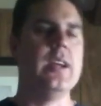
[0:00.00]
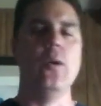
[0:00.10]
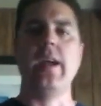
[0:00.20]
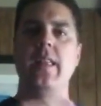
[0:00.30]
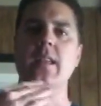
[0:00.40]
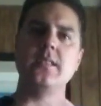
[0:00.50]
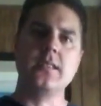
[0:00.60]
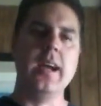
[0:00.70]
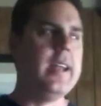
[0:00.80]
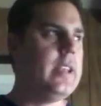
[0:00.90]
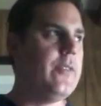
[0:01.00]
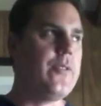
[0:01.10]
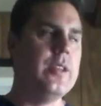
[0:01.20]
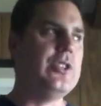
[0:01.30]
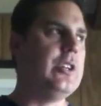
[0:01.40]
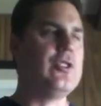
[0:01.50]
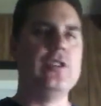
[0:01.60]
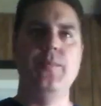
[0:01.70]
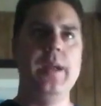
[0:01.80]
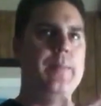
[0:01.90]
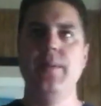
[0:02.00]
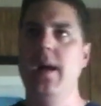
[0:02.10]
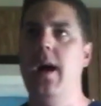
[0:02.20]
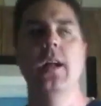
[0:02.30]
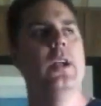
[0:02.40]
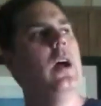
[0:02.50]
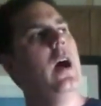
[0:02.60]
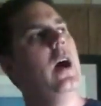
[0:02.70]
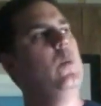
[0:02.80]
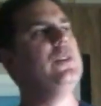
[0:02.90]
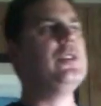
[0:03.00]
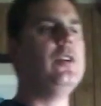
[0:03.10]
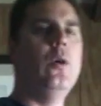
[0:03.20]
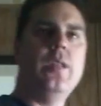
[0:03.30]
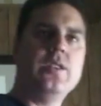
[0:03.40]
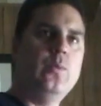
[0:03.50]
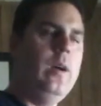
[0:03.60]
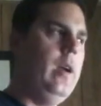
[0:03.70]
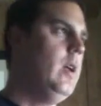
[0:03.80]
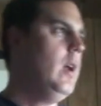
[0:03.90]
okay, this idea for this year should be blah, blah. We should go this way.